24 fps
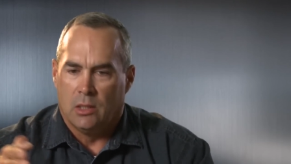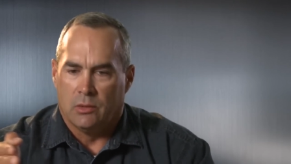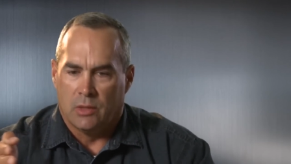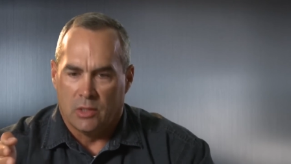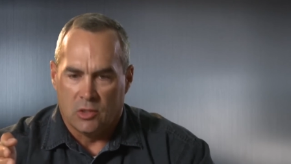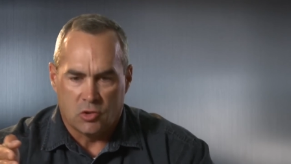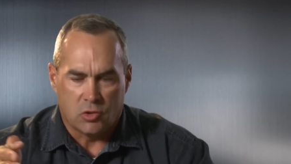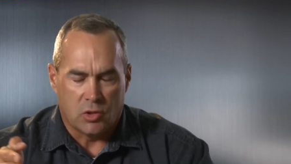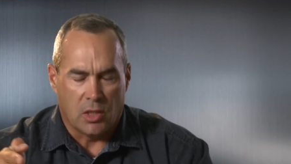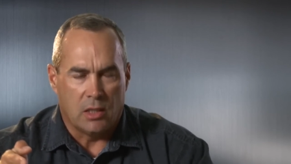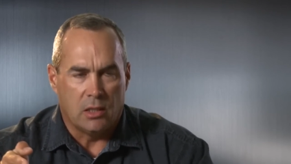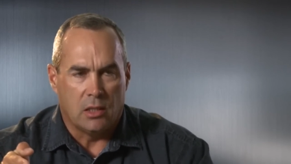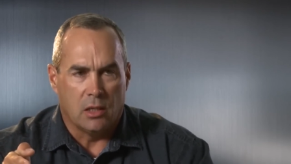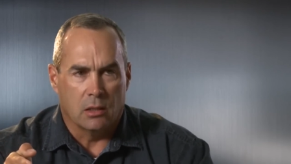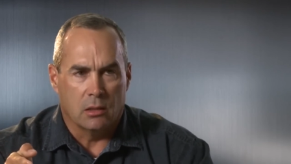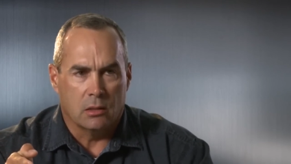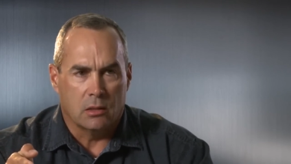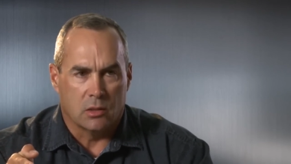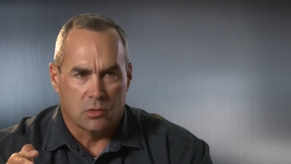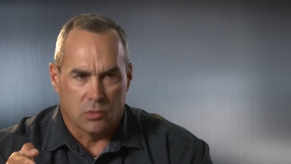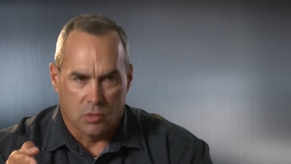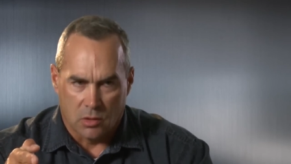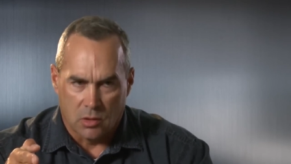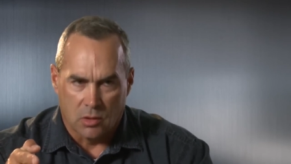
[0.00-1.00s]
they stayed there
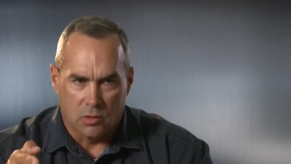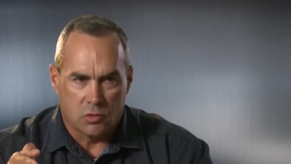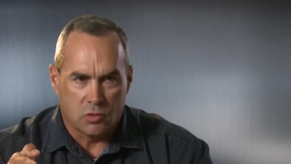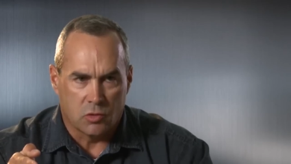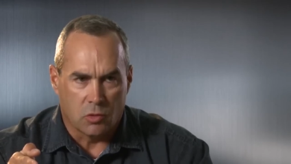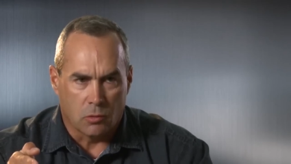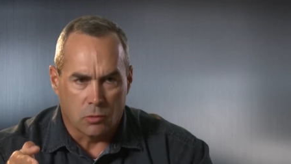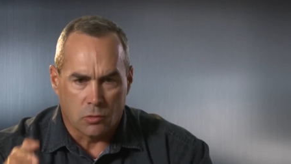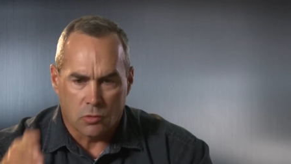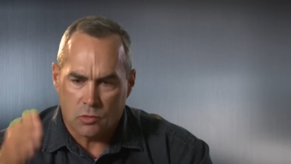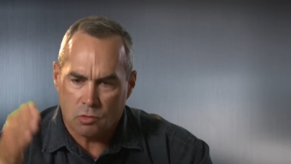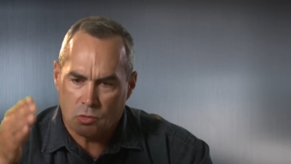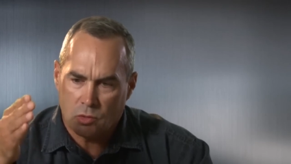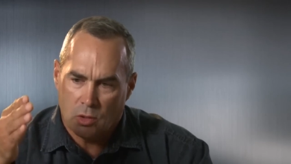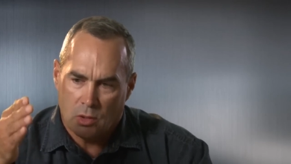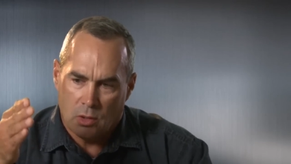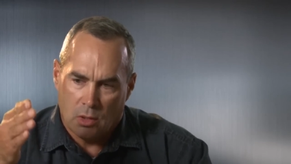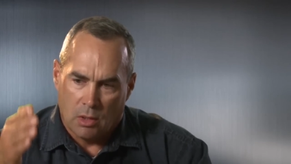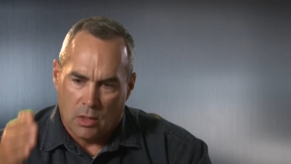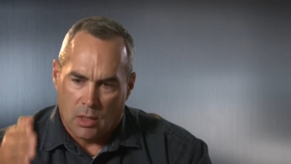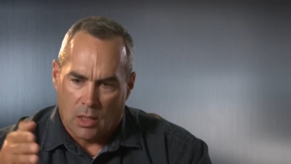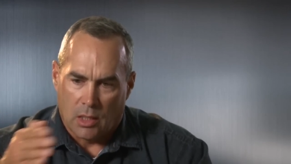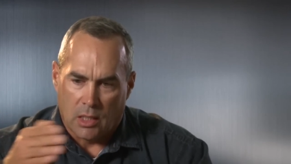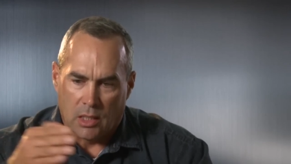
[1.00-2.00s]
because they're good soldiers,
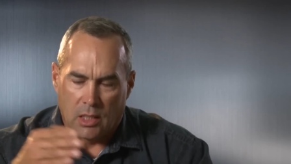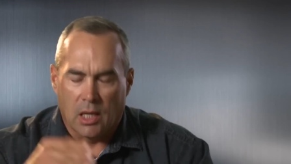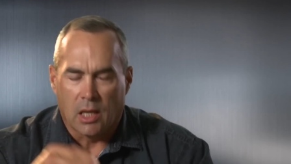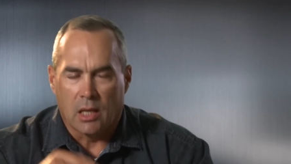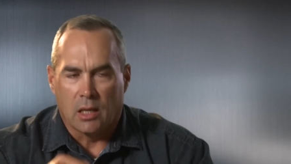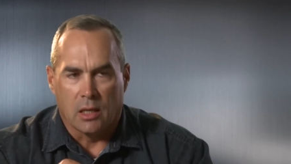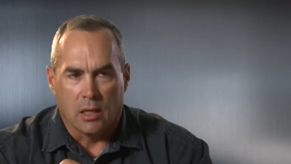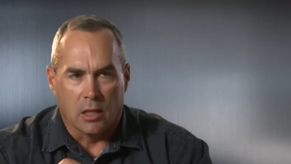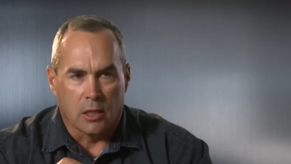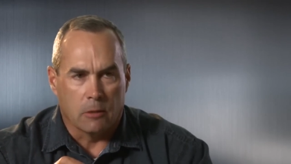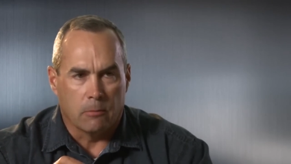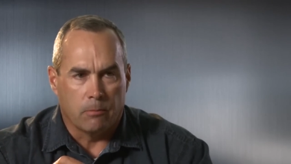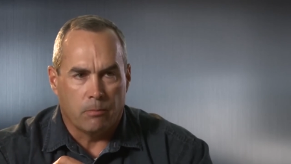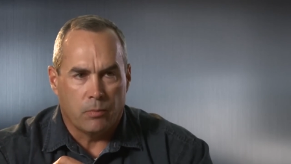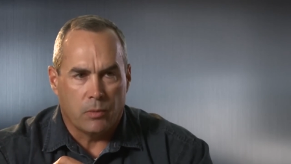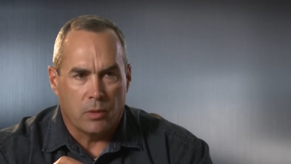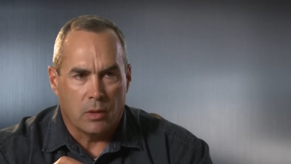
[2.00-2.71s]
and they got hit.